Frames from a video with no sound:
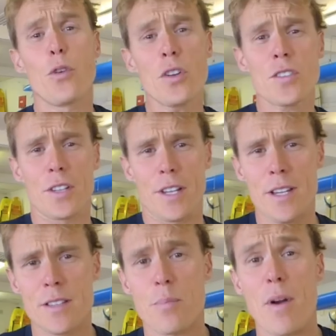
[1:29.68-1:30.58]
Firstly,
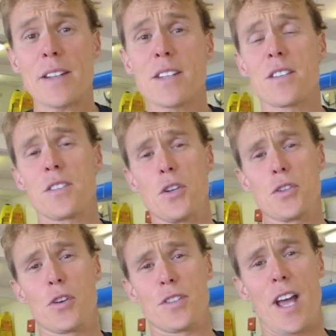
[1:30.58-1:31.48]
the practices
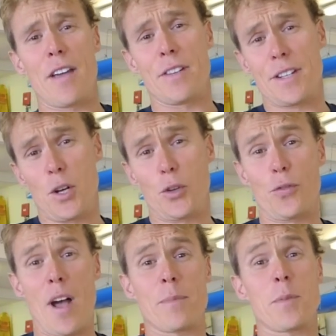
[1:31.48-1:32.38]
used on Dave and Adele's
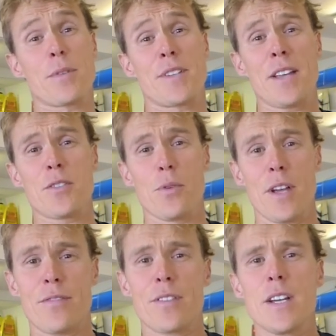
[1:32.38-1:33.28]
farm to protect the
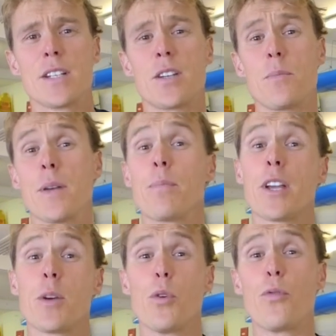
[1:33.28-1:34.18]
reef can be
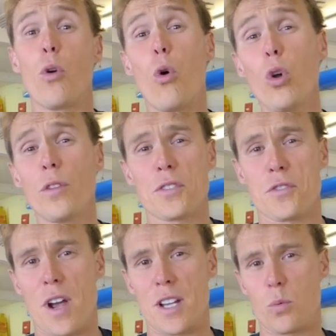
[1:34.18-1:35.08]
applicable for all of
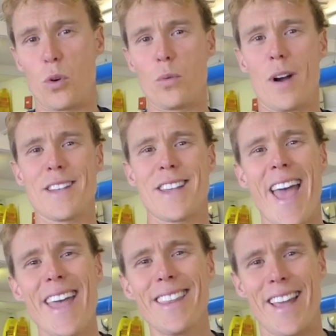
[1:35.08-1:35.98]
Australia's waterways
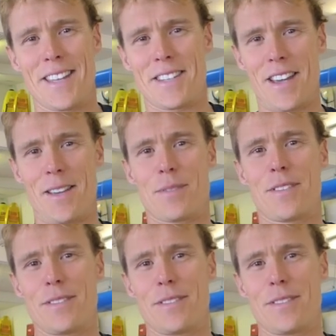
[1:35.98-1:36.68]
and landscapes.